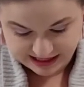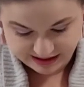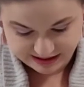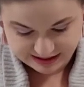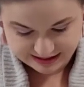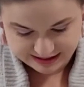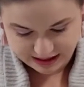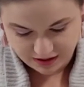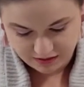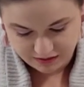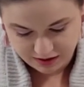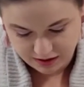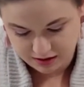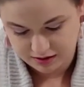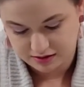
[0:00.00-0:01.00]
out of this
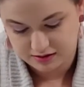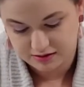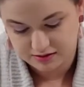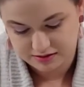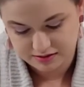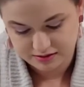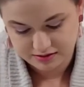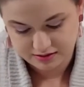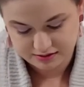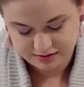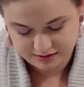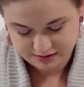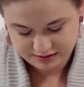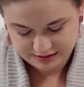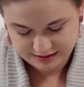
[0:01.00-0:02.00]
outfit, girl.
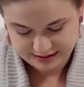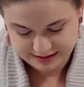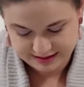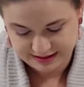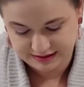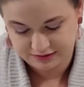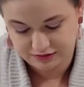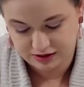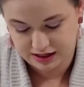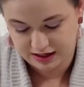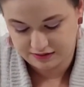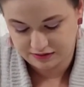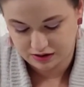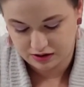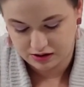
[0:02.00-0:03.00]
This is
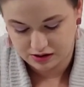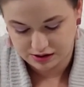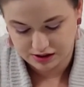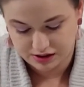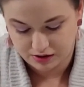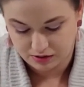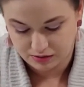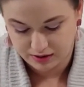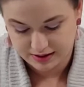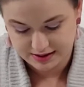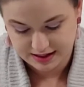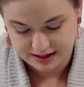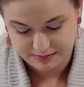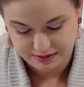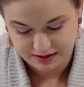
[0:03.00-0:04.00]
forever on you once
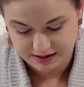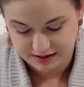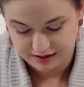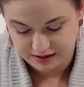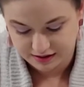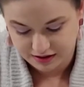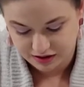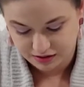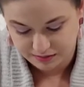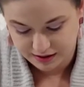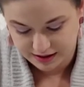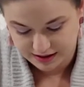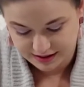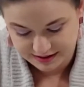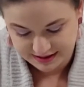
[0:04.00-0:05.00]
I put it on you
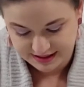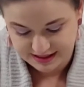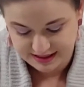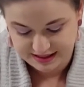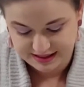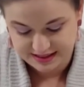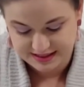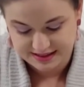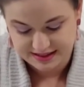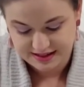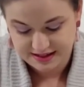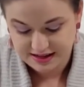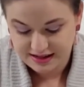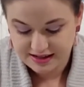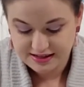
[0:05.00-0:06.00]
because it is
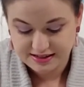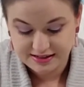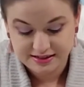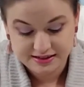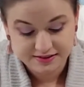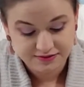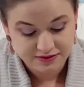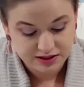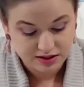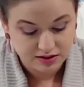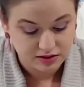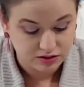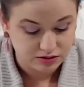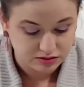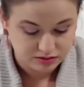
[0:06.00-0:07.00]

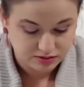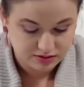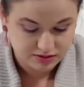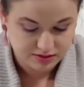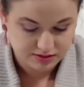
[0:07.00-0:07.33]
difficult.